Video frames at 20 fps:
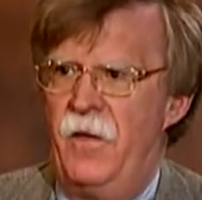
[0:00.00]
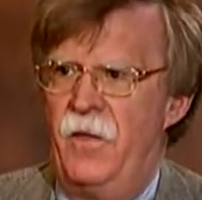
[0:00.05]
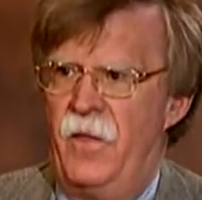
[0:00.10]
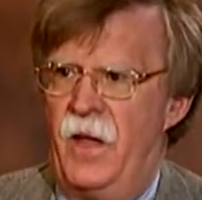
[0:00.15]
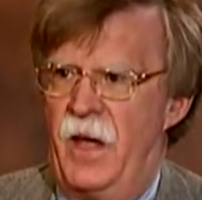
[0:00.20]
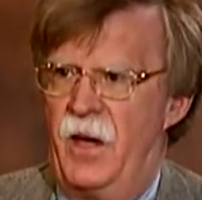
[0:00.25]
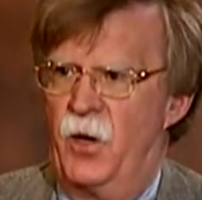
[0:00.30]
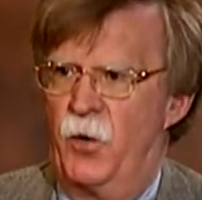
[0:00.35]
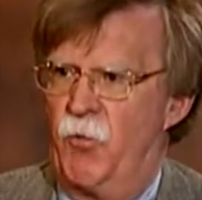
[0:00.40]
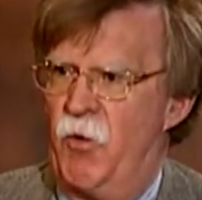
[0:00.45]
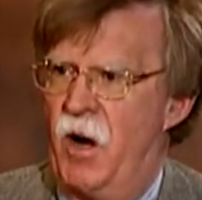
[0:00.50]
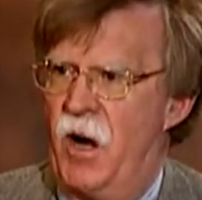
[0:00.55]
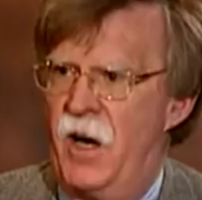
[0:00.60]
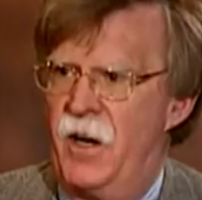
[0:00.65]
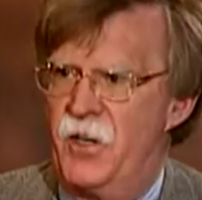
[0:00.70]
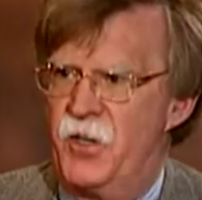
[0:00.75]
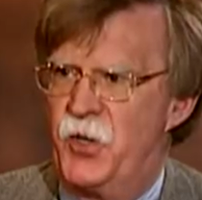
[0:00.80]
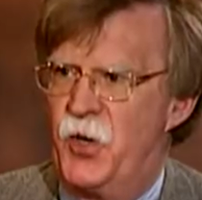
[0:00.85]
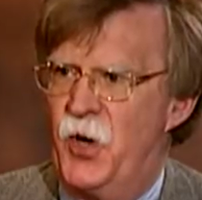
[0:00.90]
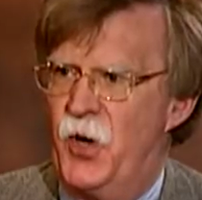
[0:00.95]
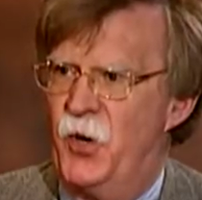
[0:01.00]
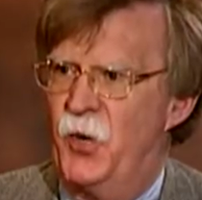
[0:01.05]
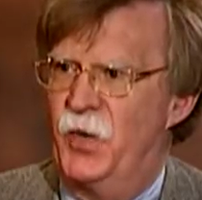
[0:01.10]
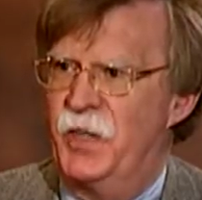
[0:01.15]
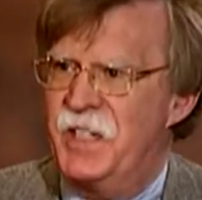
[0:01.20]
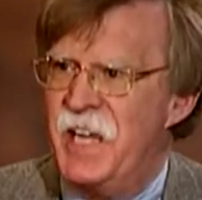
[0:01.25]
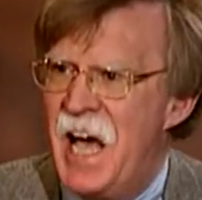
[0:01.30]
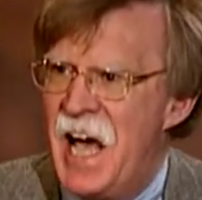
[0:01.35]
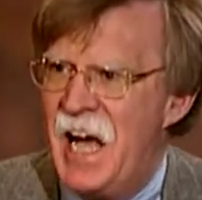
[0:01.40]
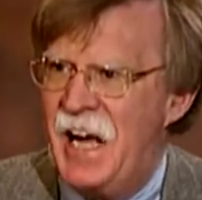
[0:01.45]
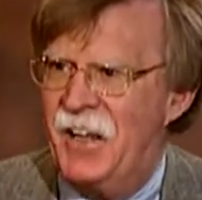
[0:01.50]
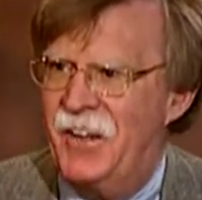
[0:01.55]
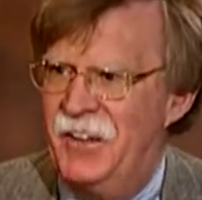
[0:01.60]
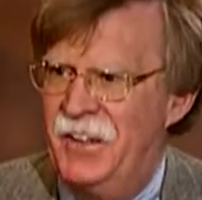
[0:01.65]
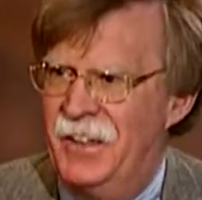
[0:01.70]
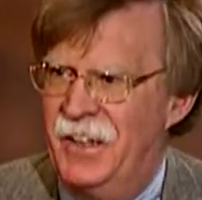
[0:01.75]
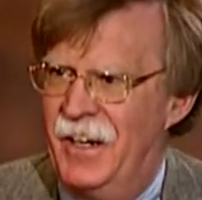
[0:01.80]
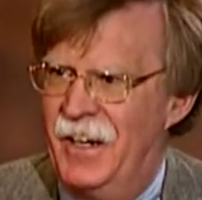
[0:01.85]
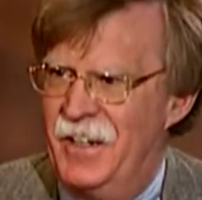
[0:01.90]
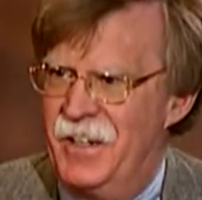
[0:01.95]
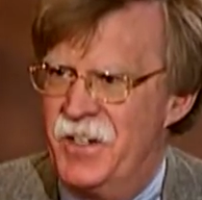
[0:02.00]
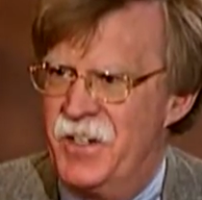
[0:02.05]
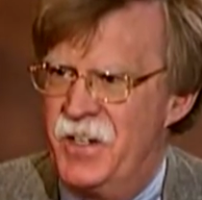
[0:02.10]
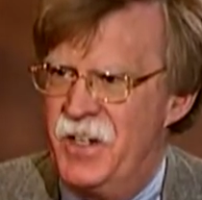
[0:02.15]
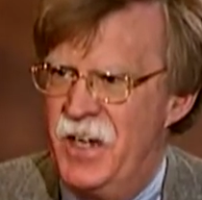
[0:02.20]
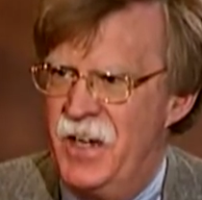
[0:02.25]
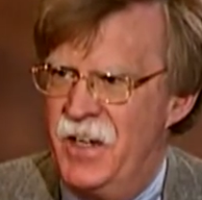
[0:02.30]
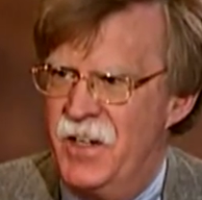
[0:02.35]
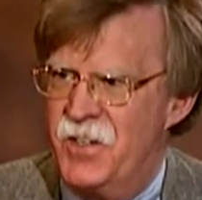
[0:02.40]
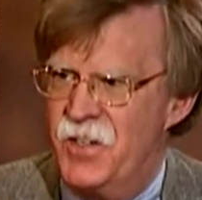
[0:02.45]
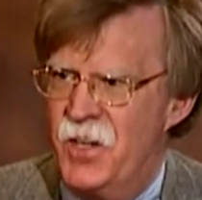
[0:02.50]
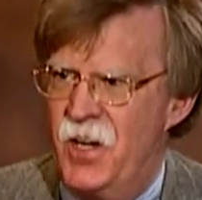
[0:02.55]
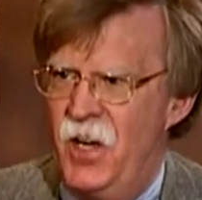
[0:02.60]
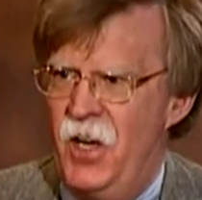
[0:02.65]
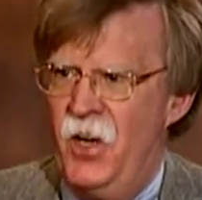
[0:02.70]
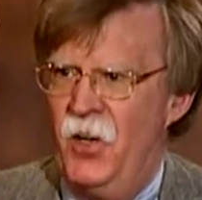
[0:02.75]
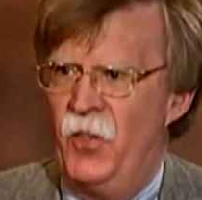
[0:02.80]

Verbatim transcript: that Iran is going to attack the United States.